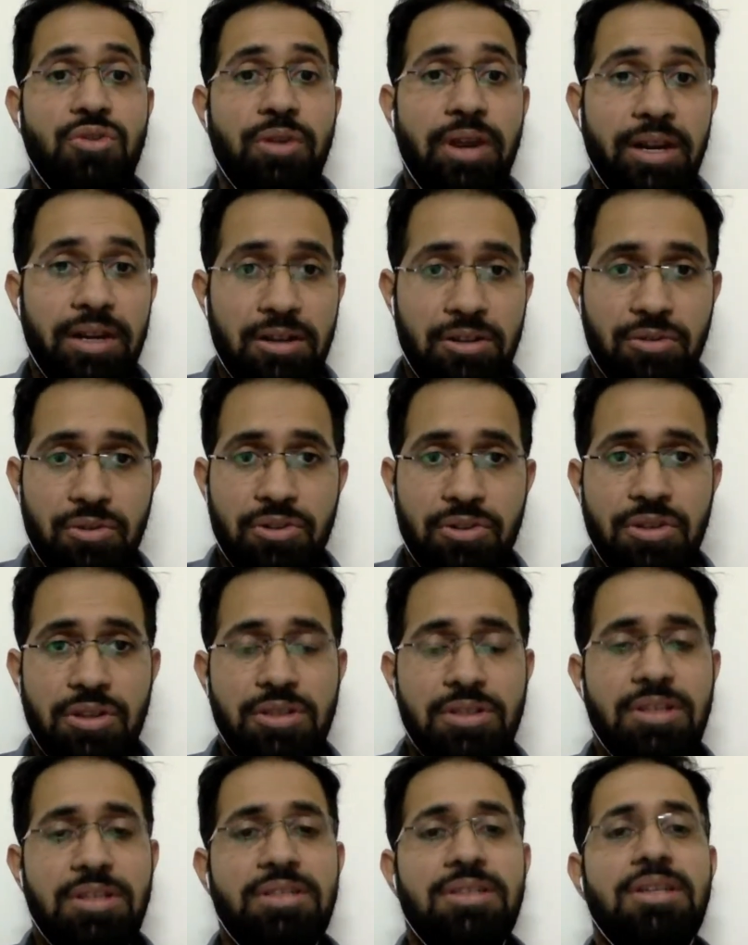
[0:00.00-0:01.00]
you get a
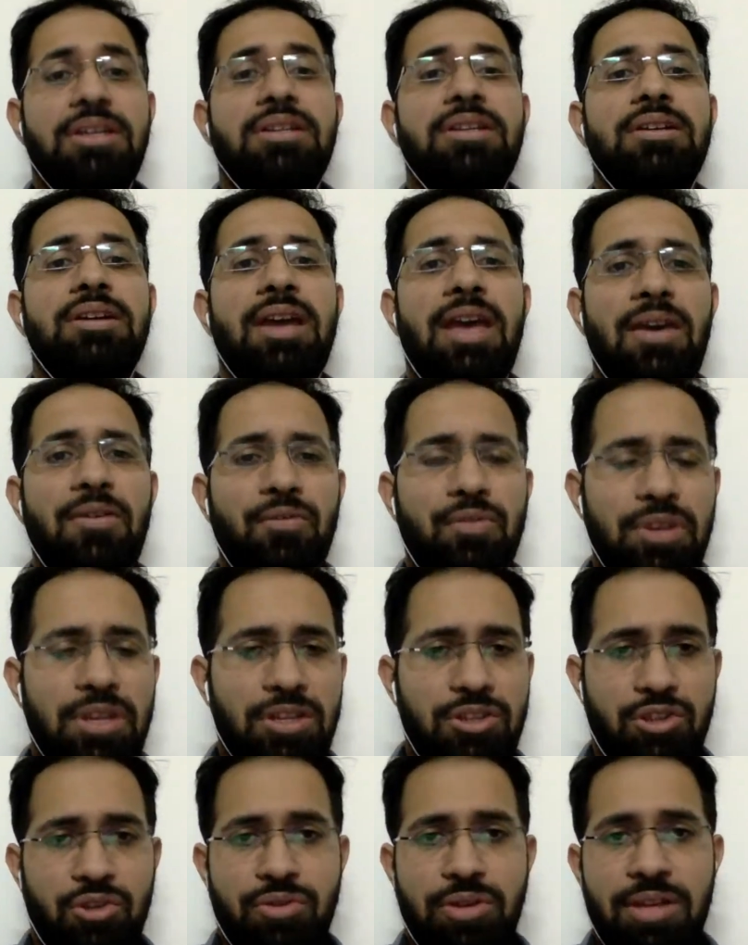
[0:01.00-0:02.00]
neurosurgery seat. Every
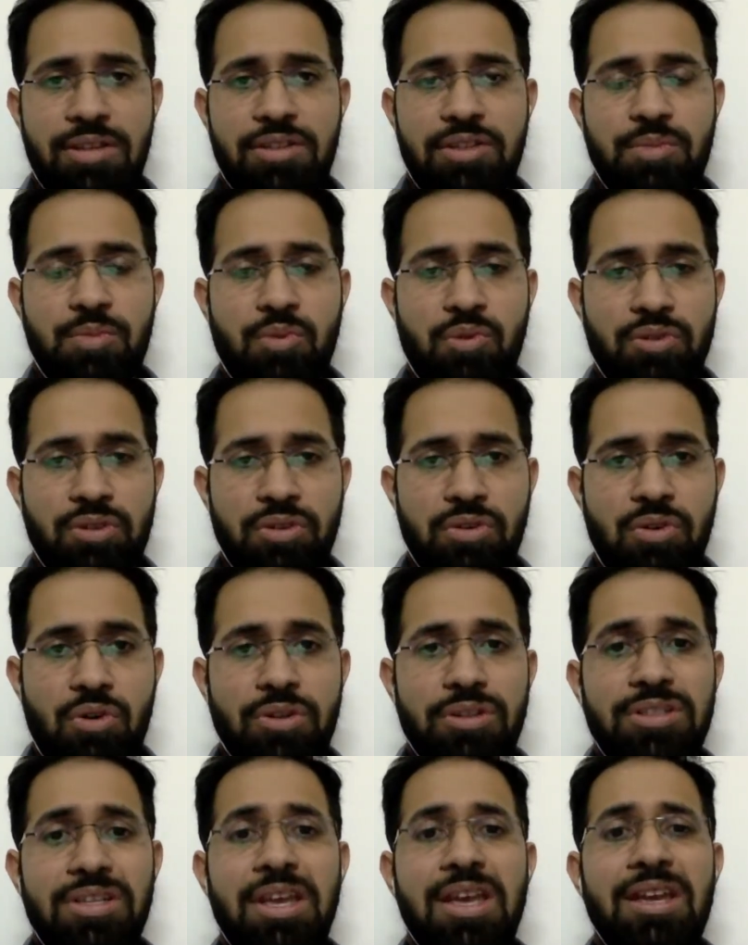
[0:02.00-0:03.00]
institute has its pros and
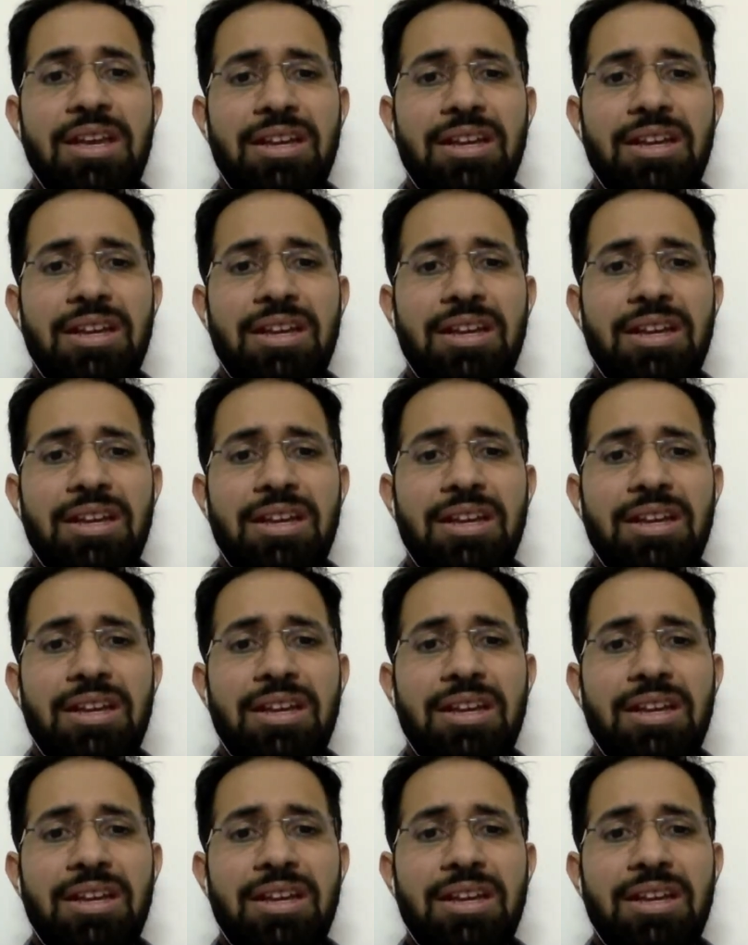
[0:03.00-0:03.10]
cons.